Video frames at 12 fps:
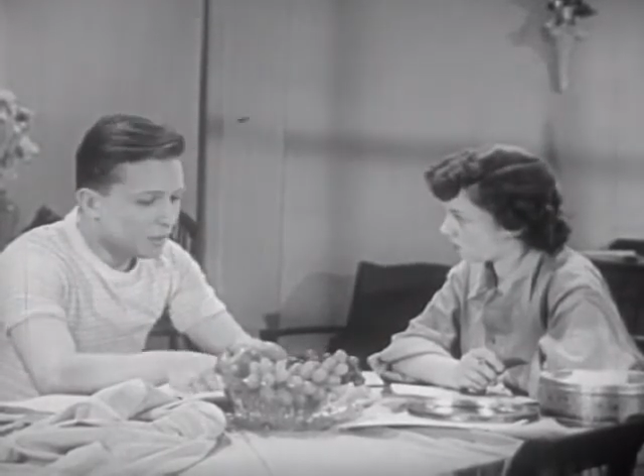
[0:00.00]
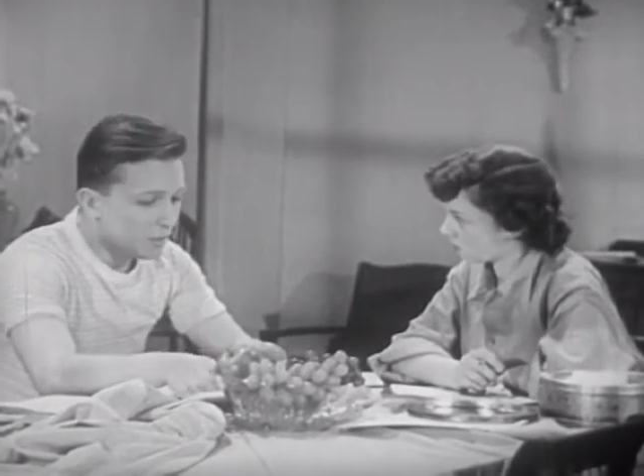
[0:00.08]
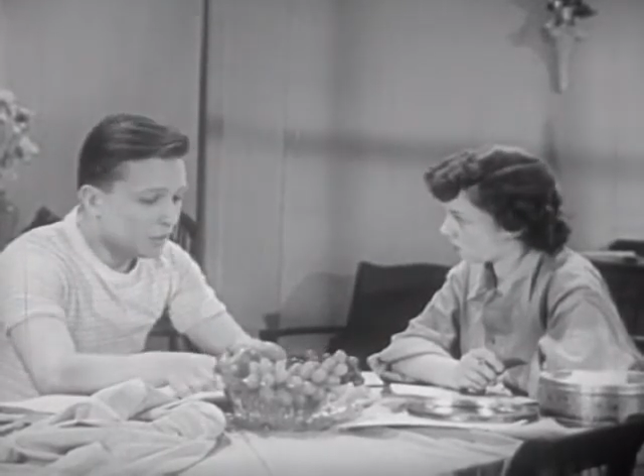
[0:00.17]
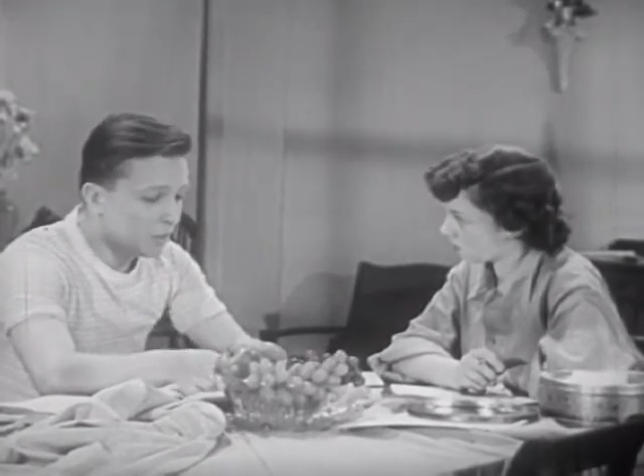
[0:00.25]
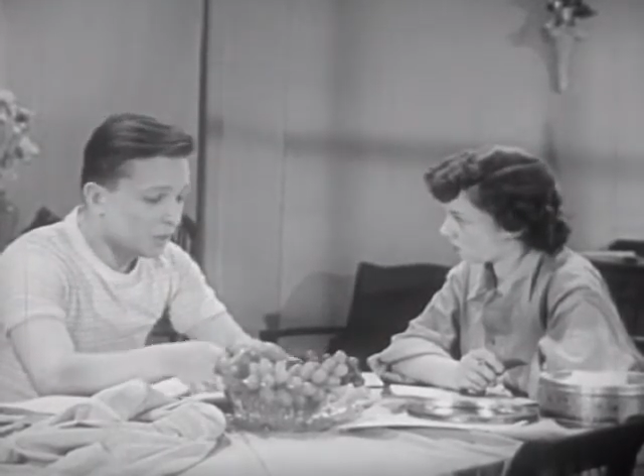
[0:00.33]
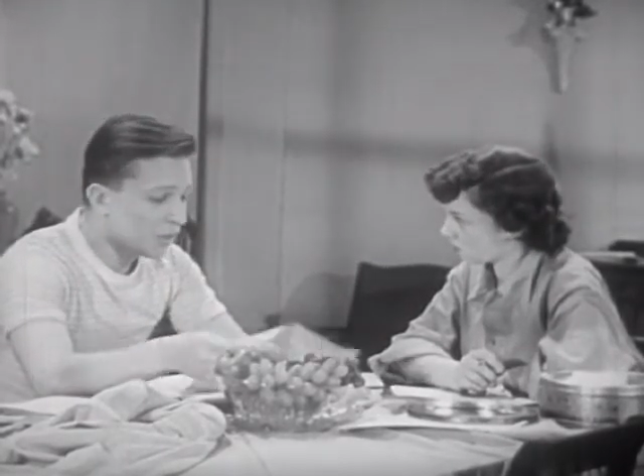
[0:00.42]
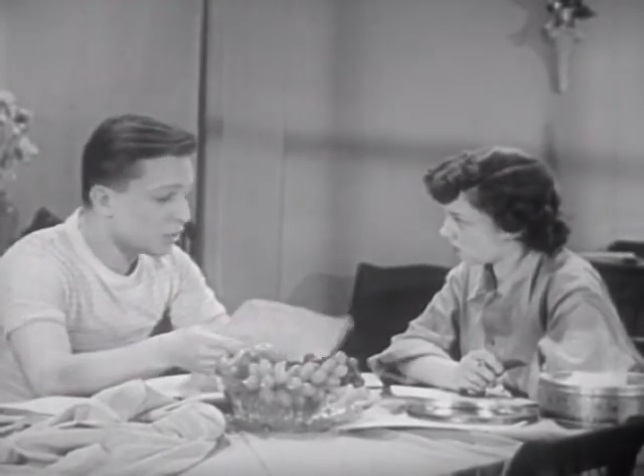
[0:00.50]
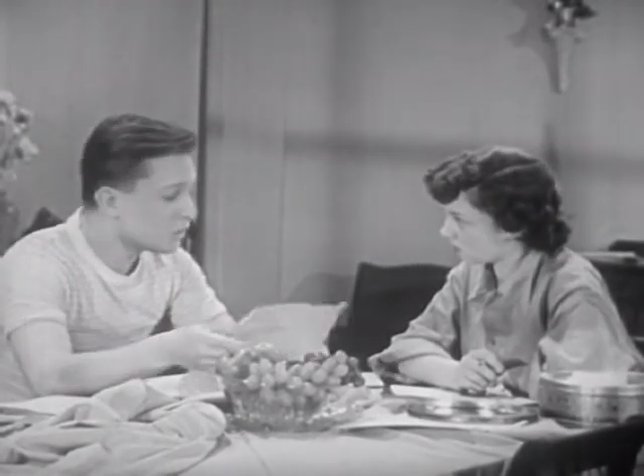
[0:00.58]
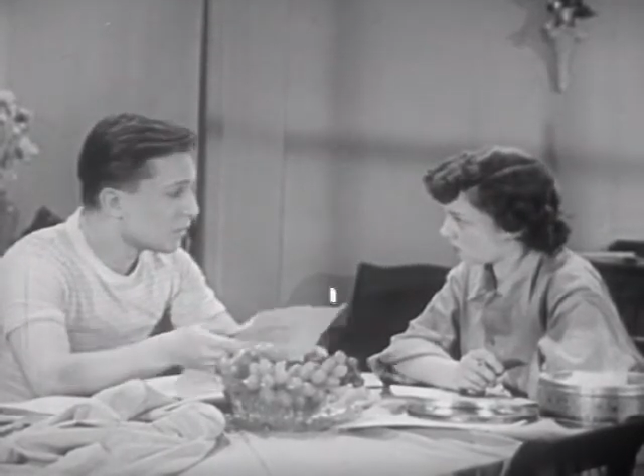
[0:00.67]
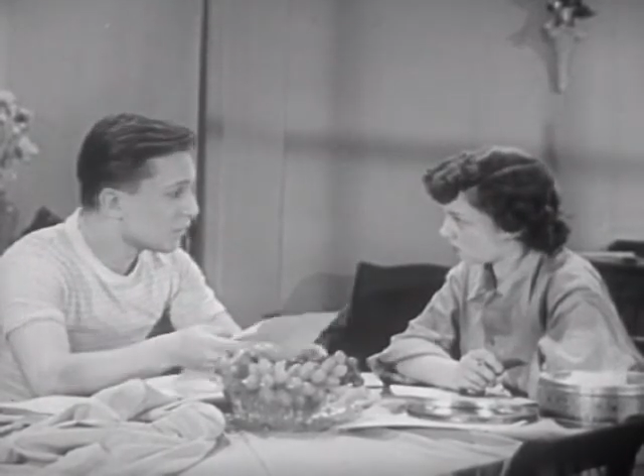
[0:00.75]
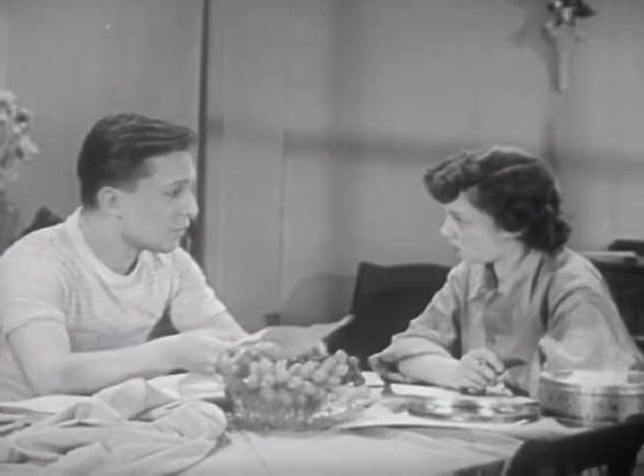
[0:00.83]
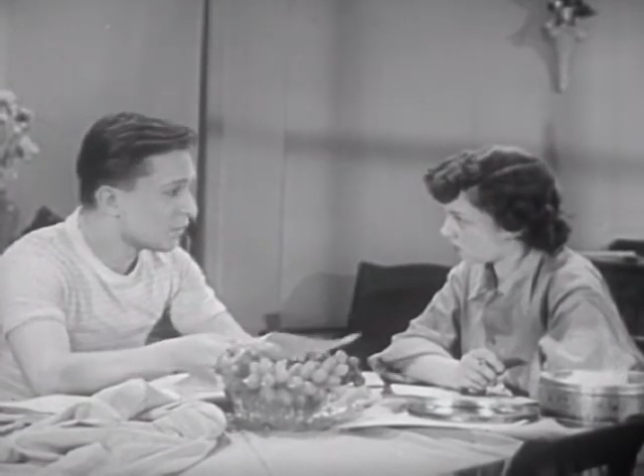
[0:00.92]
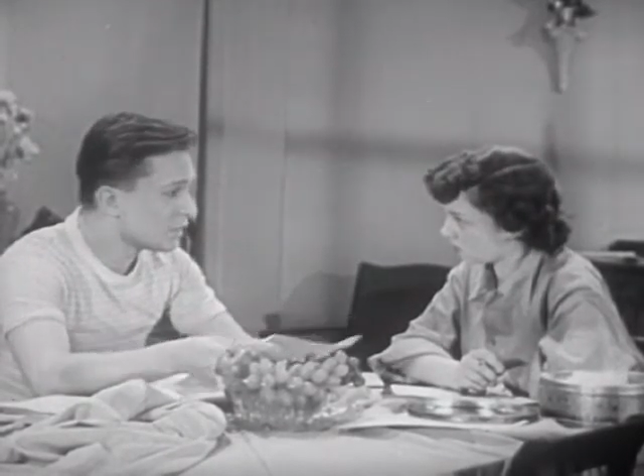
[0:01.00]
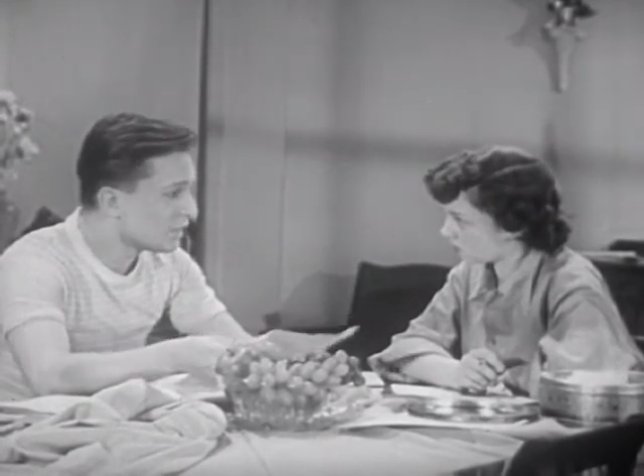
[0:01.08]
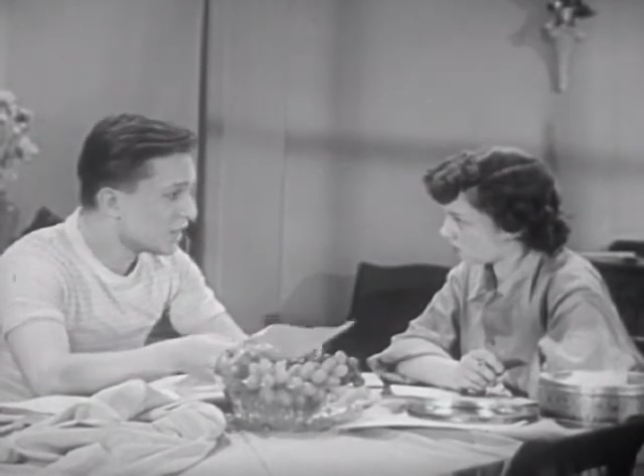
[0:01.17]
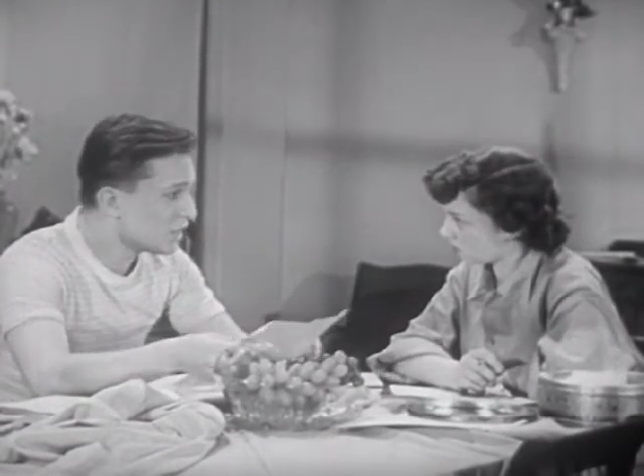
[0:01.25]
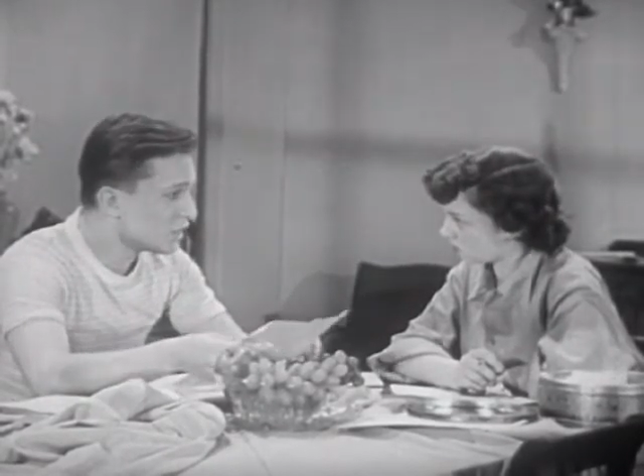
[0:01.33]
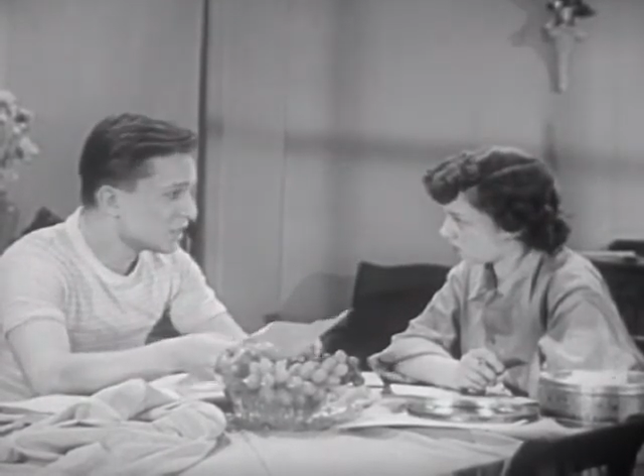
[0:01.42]
There are letters of
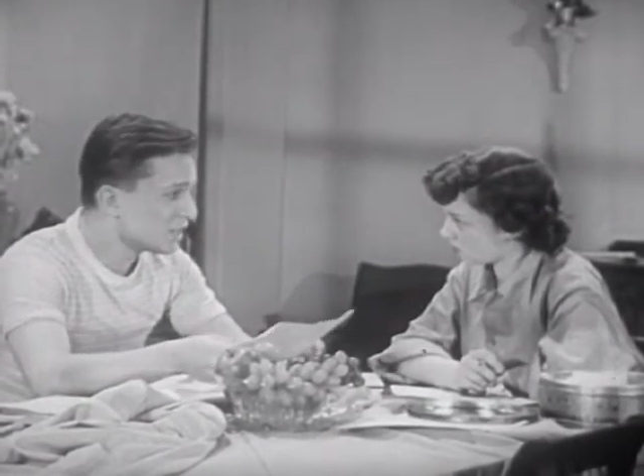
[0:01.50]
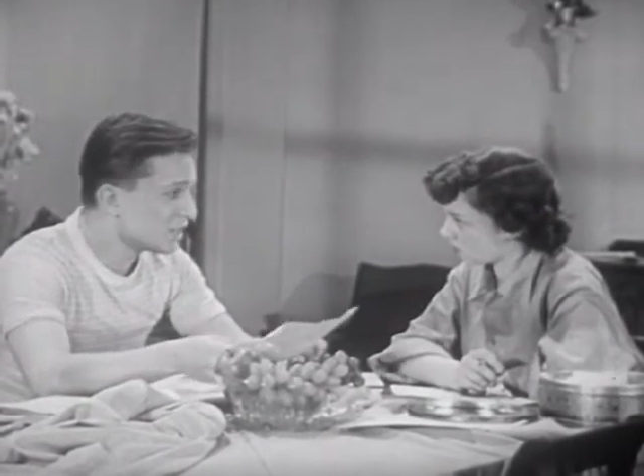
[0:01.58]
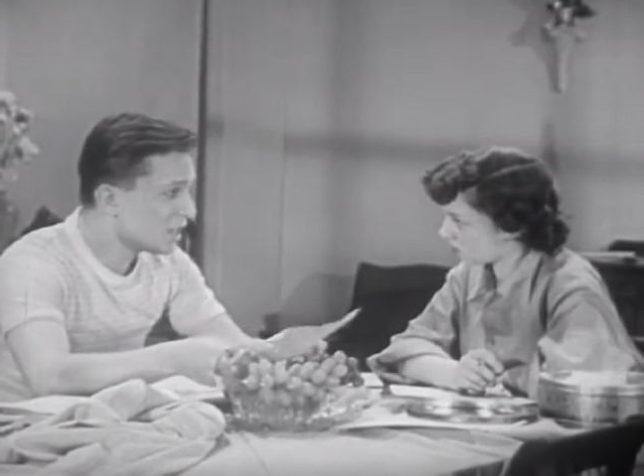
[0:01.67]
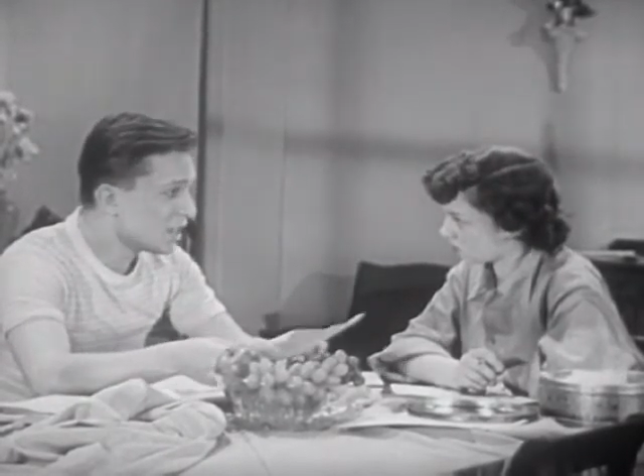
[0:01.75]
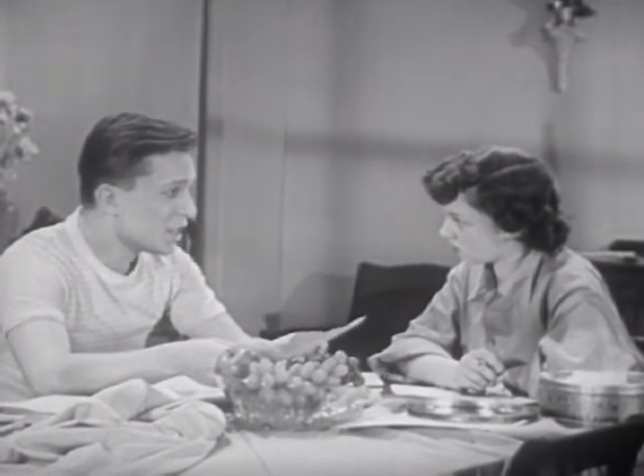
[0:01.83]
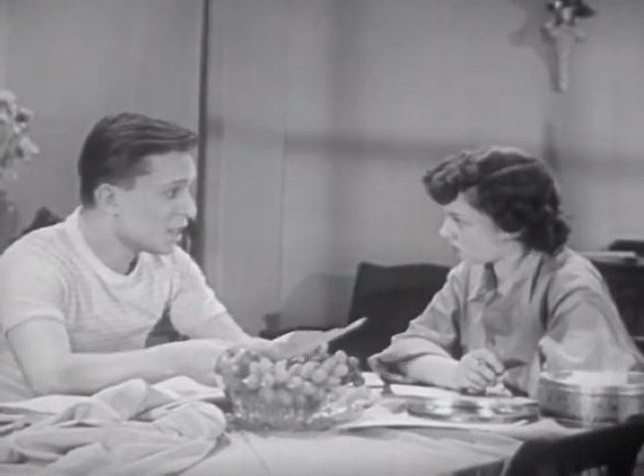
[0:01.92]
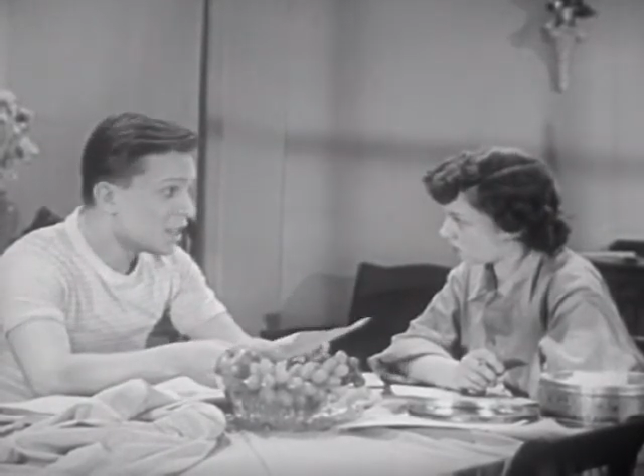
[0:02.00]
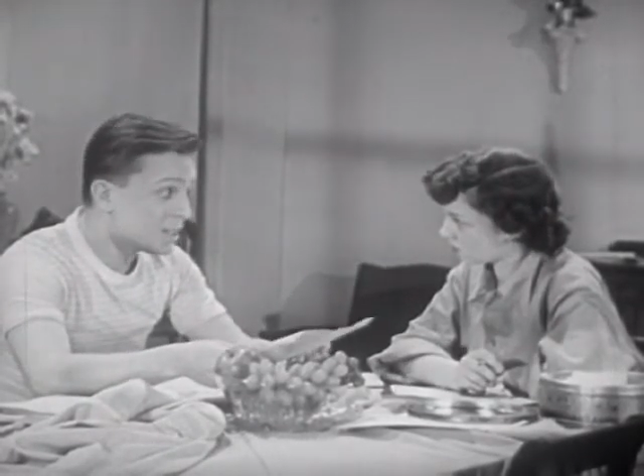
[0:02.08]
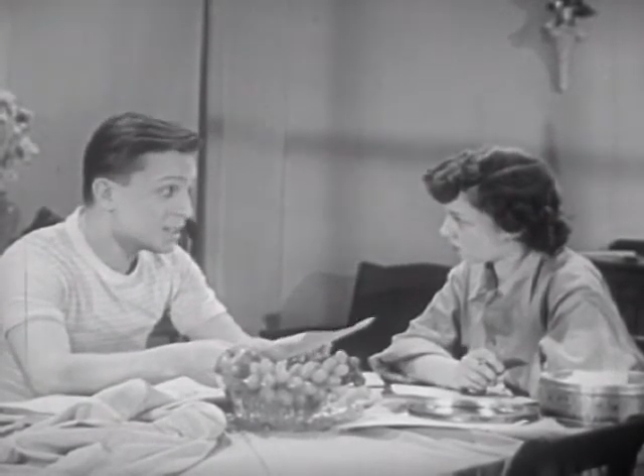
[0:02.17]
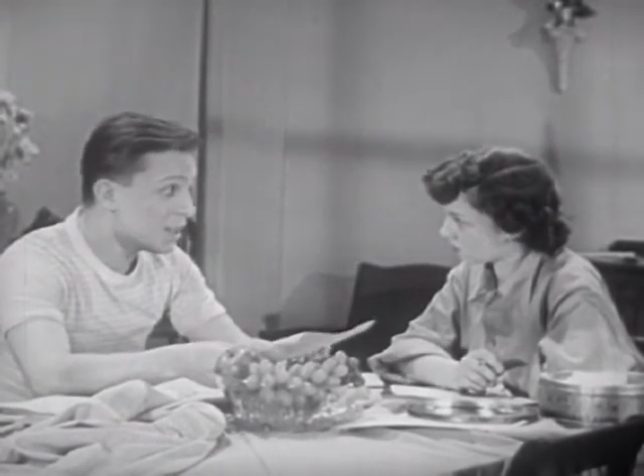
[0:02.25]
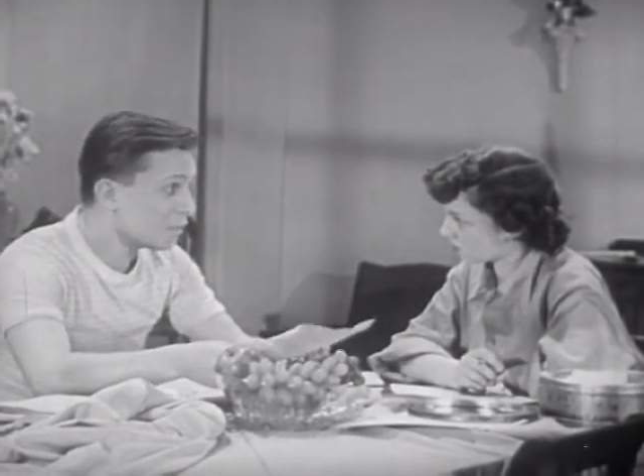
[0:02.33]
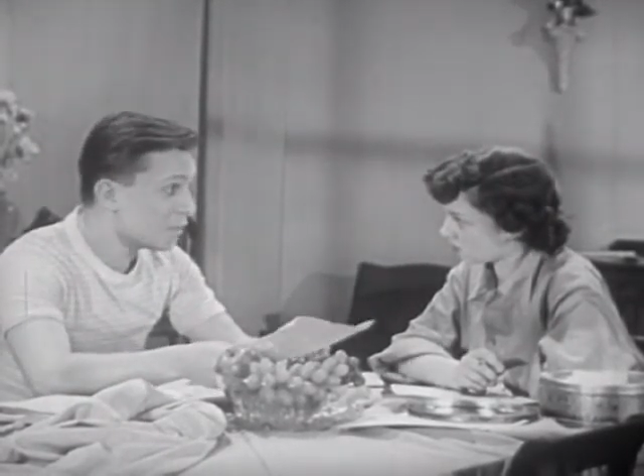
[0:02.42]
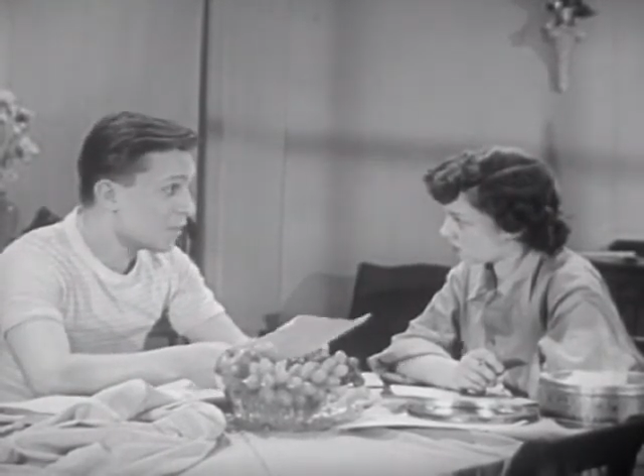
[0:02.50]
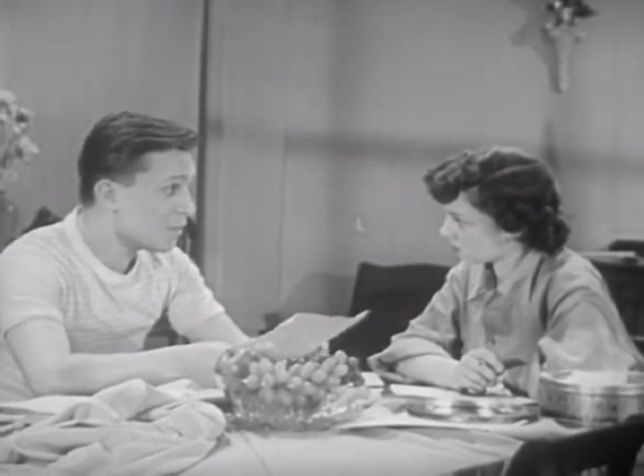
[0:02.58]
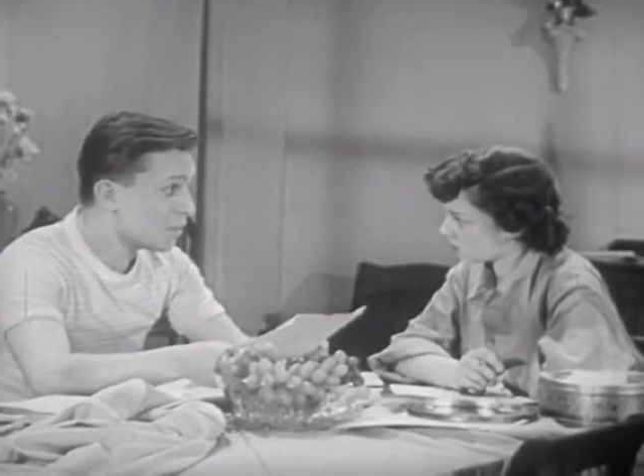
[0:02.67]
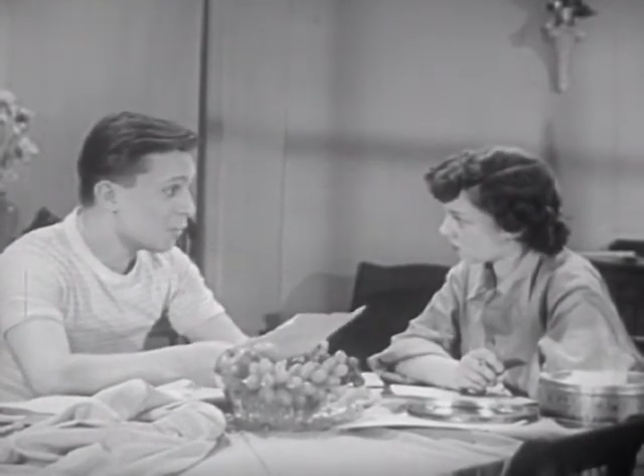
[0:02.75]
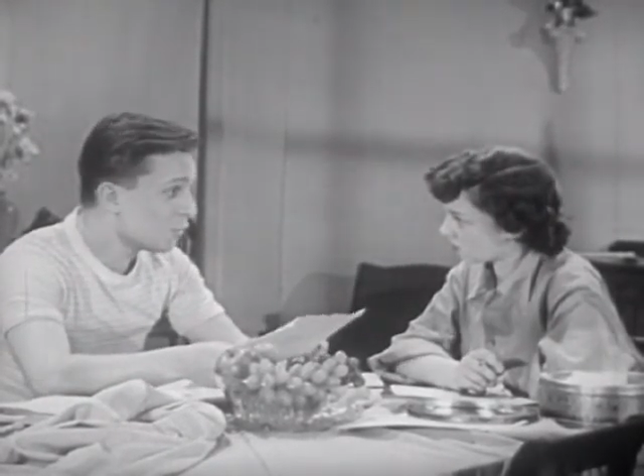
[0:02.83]
invitations, and some of them are